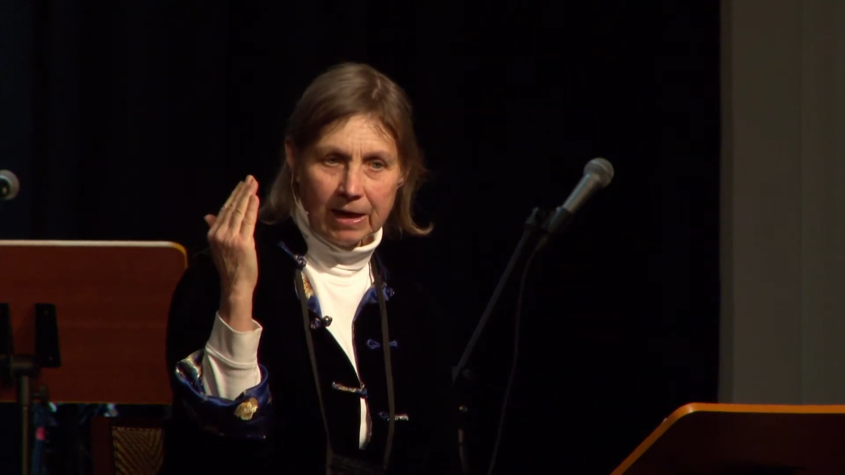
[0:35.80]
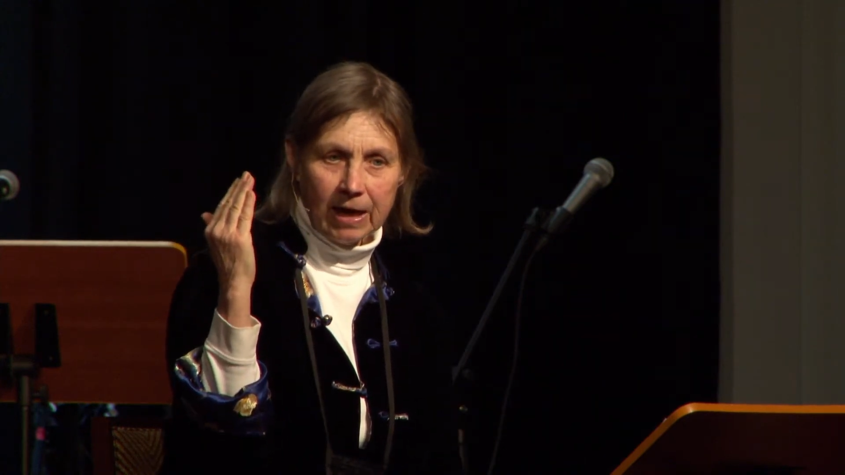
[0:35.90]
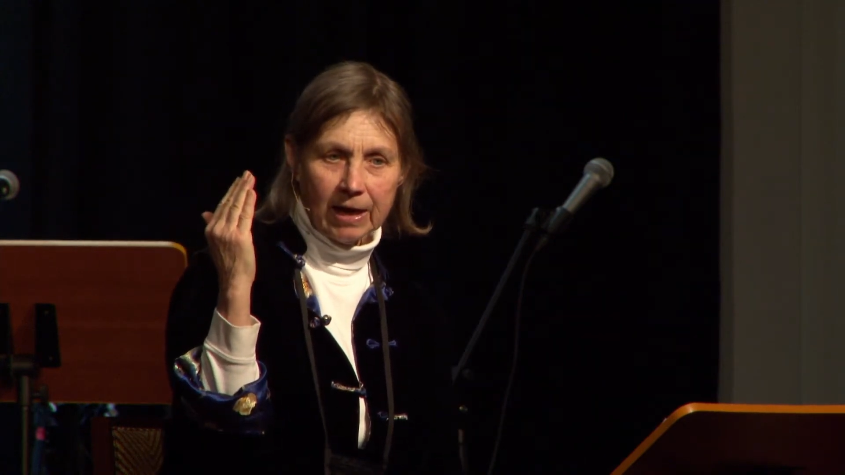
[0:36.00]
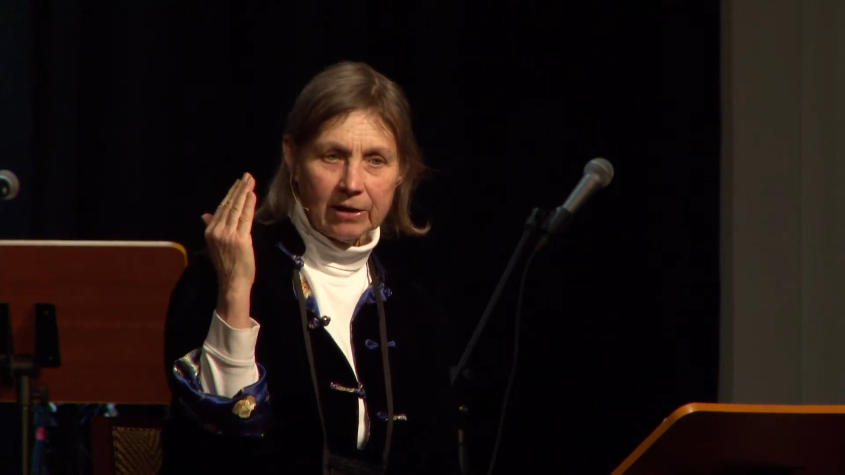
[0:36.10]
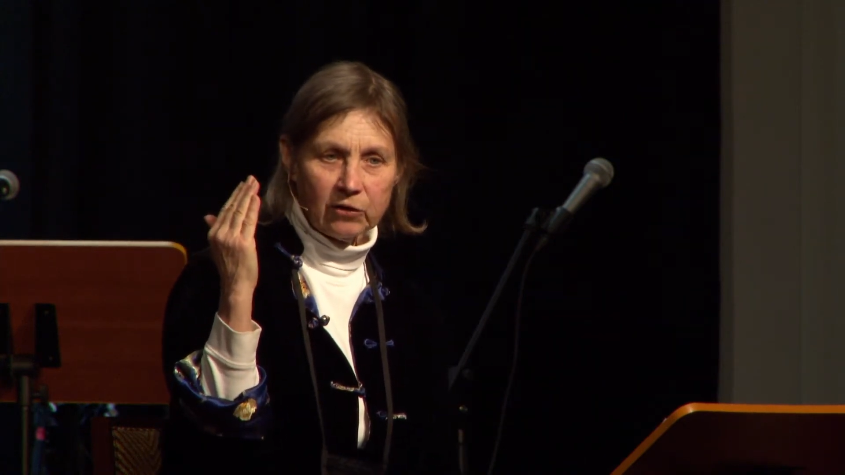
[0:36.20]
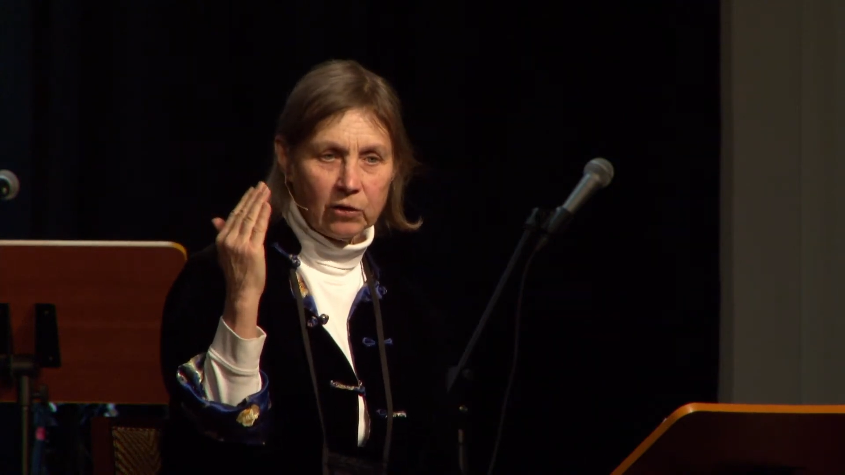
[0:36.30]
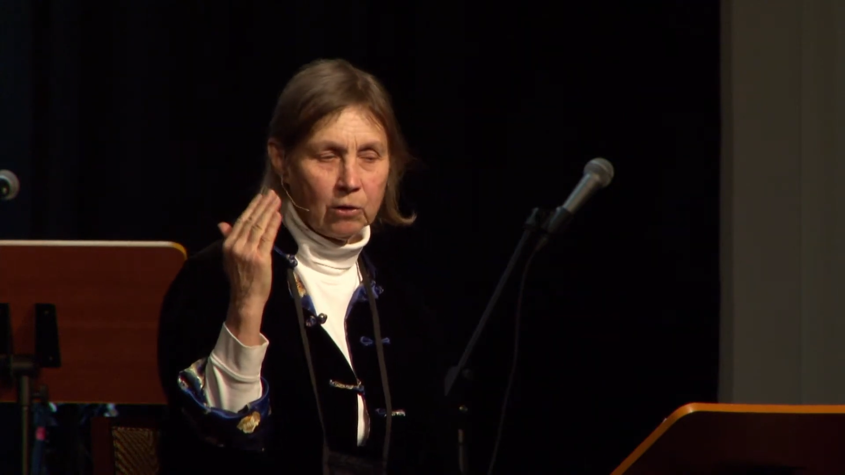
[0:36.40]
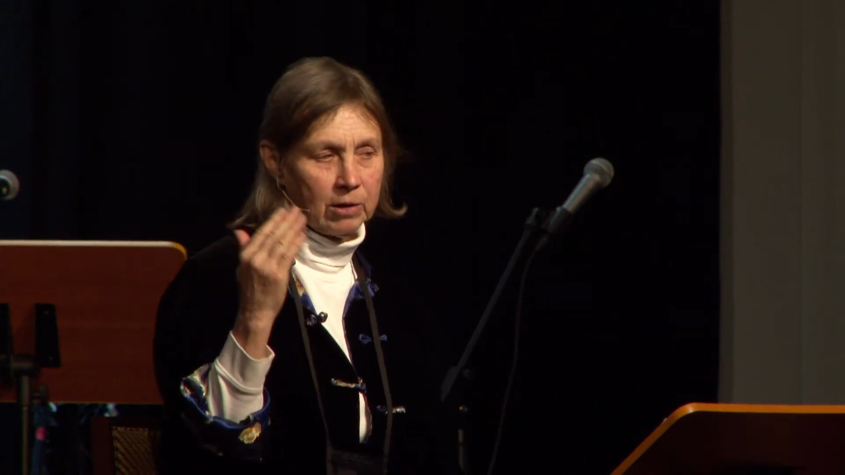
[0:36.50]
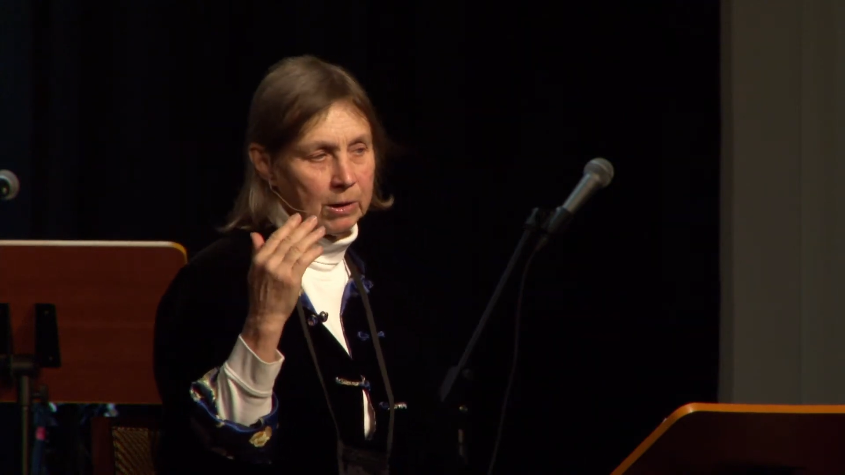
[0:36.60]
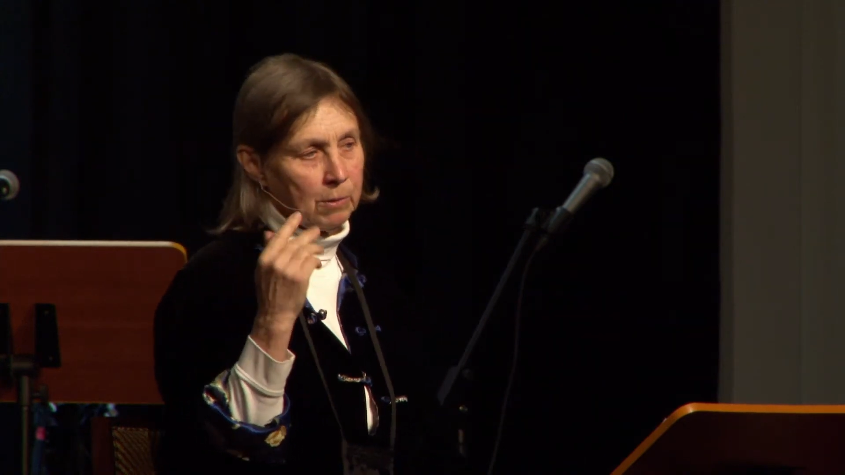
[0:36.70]
And it's
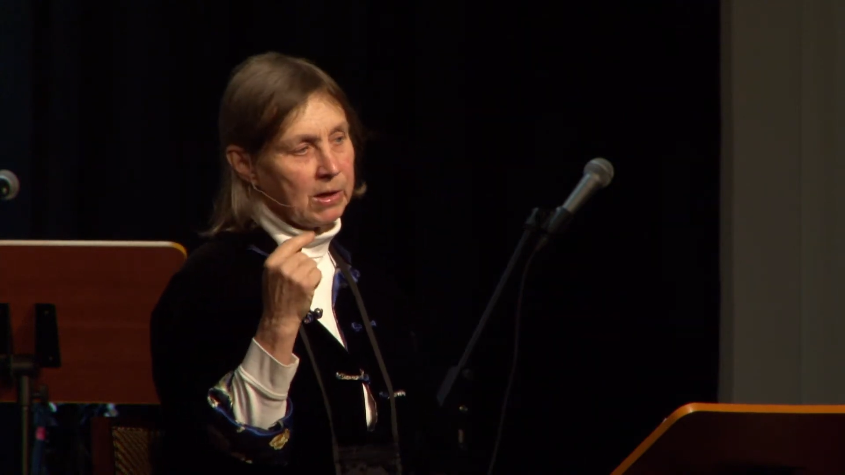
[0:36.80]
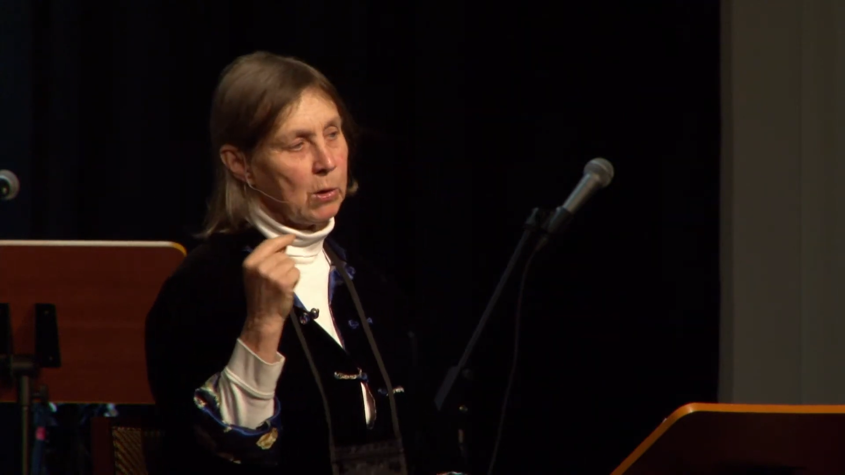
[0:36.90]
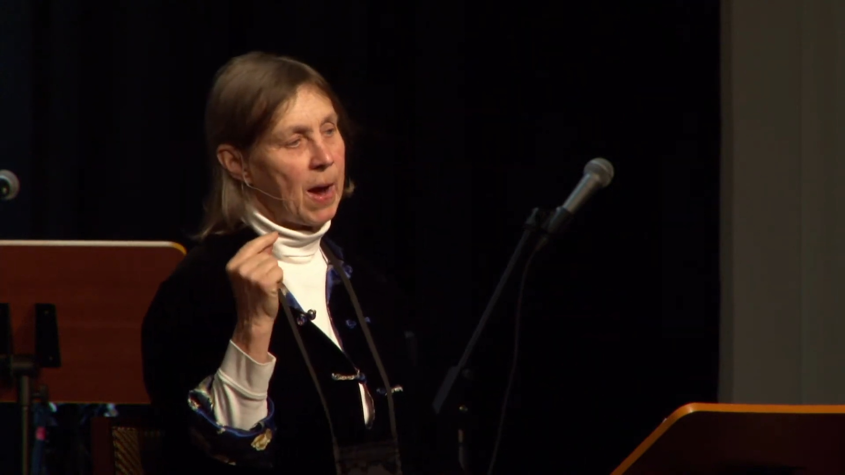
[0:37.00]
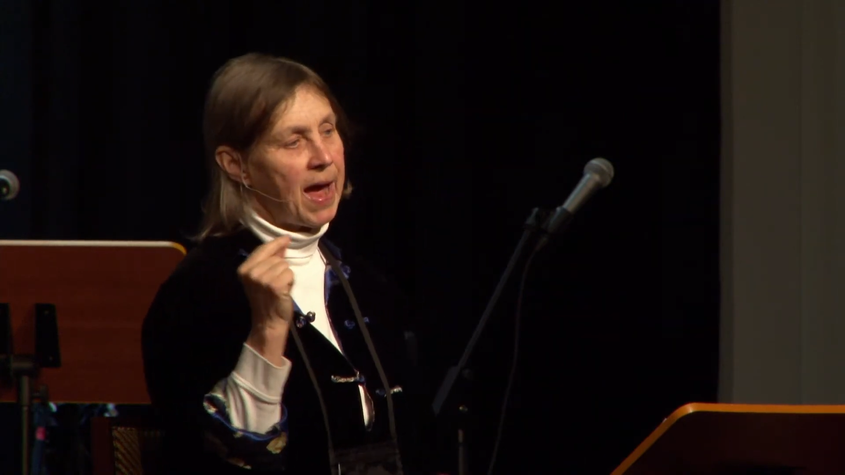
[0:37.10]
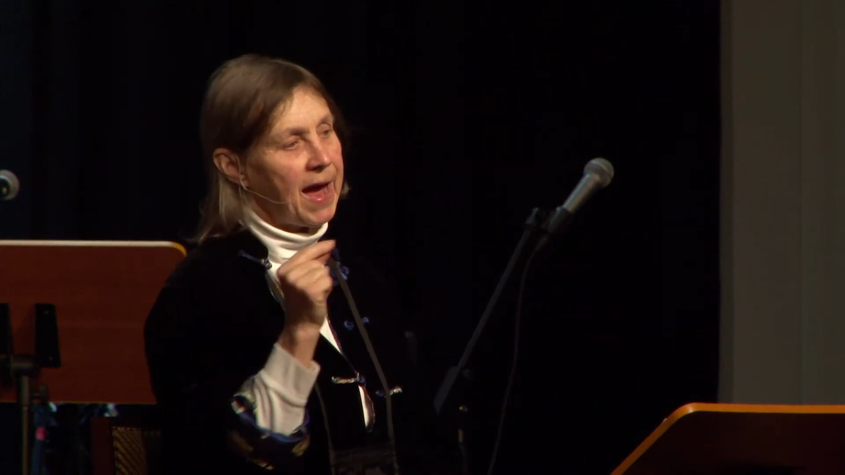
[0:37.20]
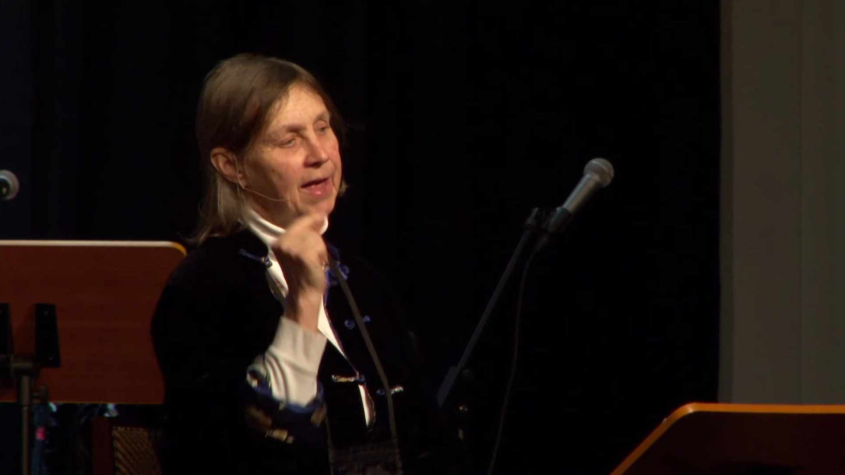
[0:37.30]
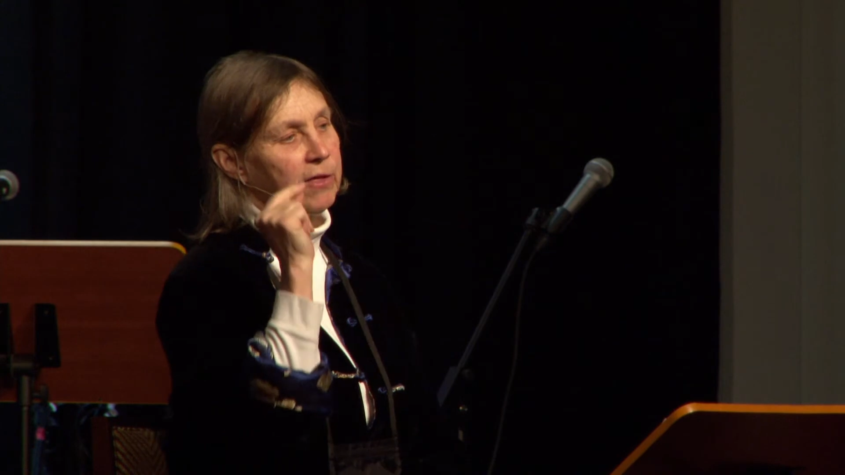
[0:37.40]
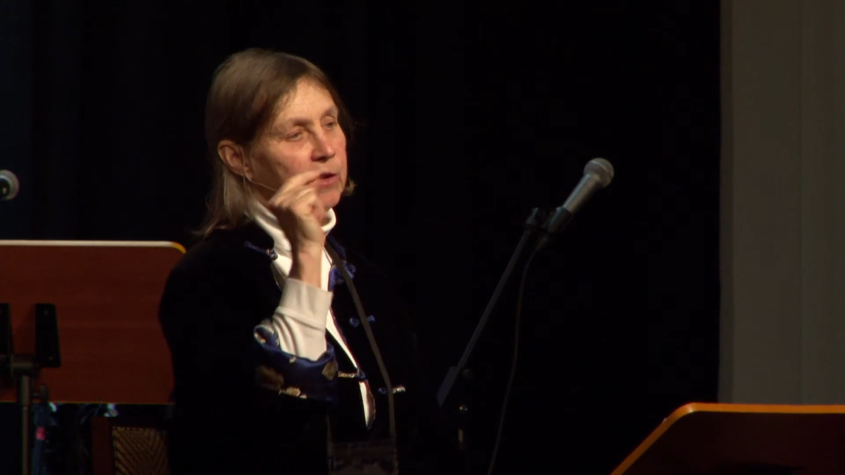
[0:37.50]
only when you add the